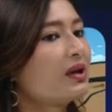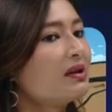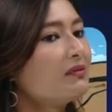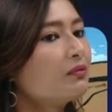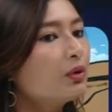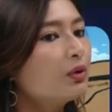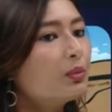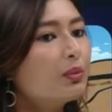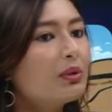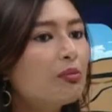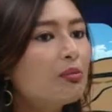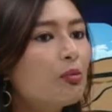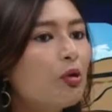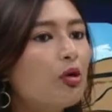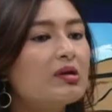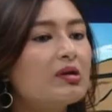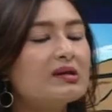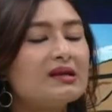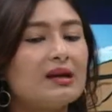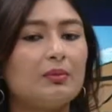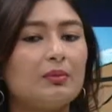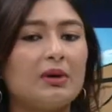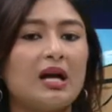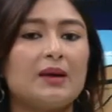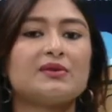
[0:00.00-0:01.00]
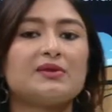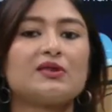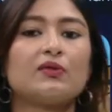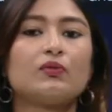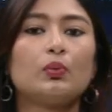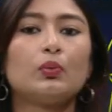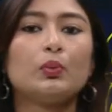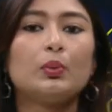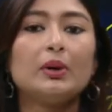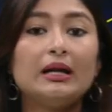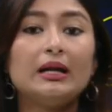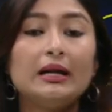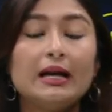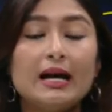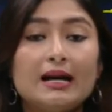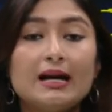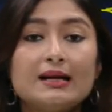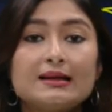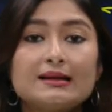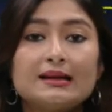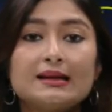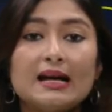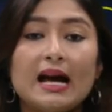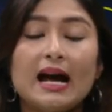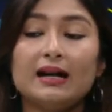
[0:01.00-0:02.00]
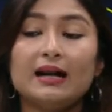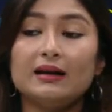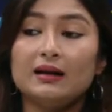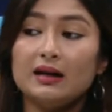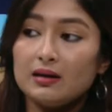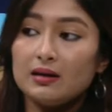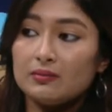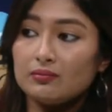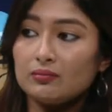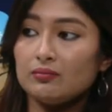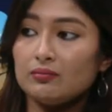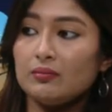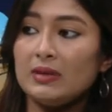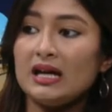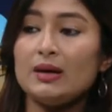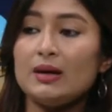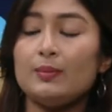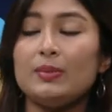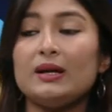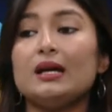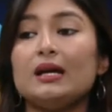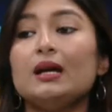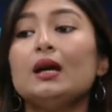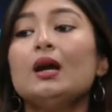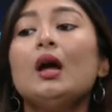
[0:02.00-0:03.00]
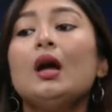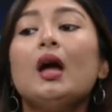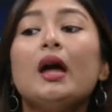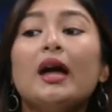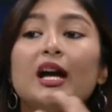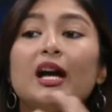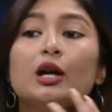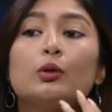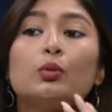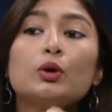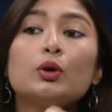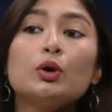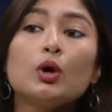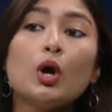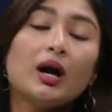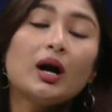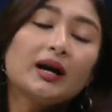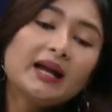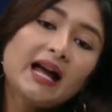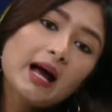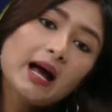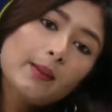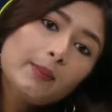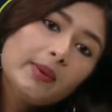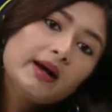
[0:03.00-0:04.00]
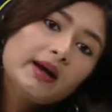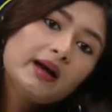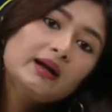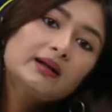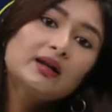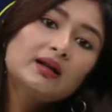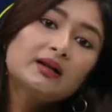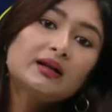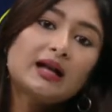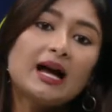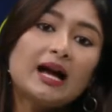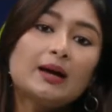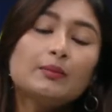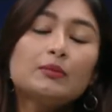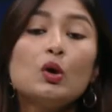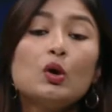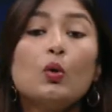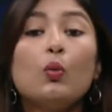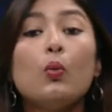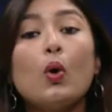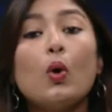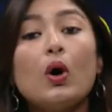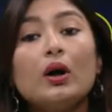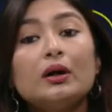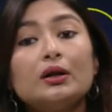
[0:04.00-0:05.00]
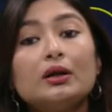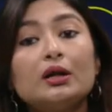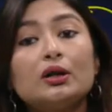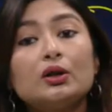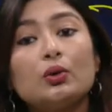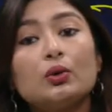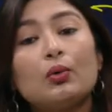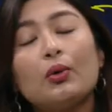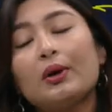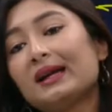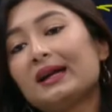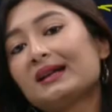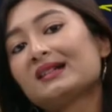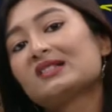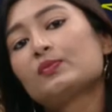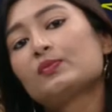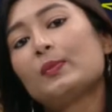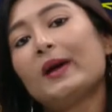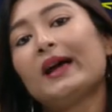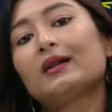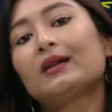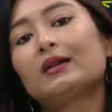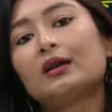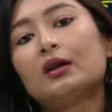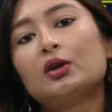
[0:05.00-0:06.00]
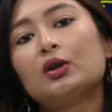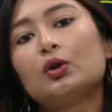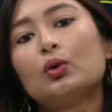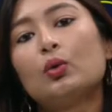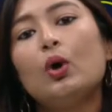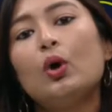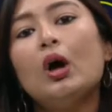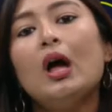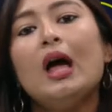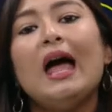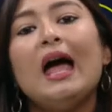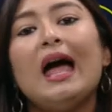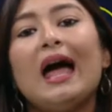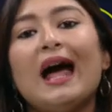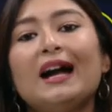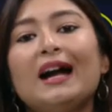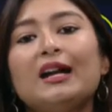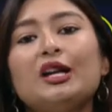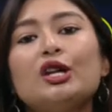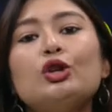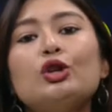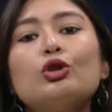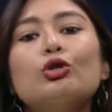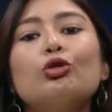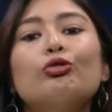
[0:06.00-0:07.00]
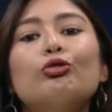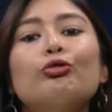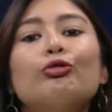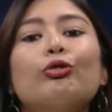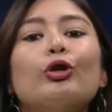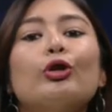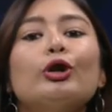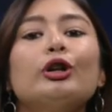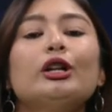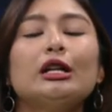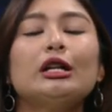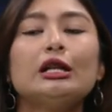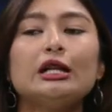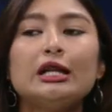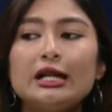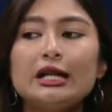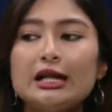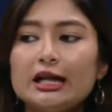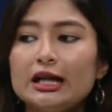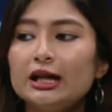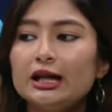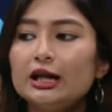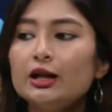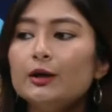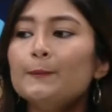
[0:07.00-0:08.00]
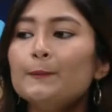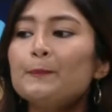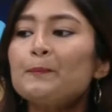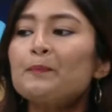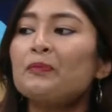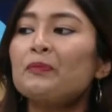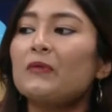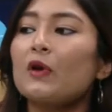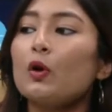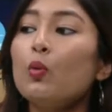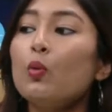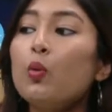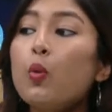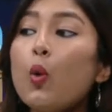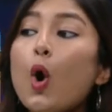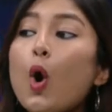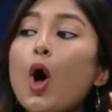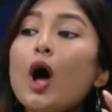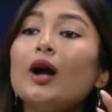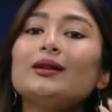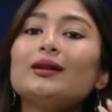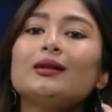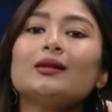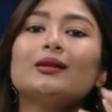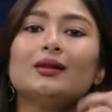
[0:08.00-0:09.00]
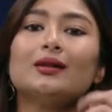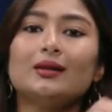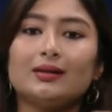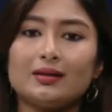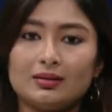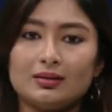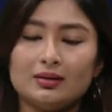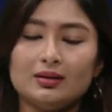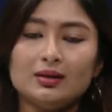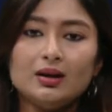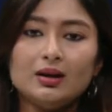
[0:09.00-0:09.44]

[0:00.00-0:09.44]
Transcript: rain would be more, sometimes it would be less, and maybe it would not happen at the time you wanted to or expected to, and you would need water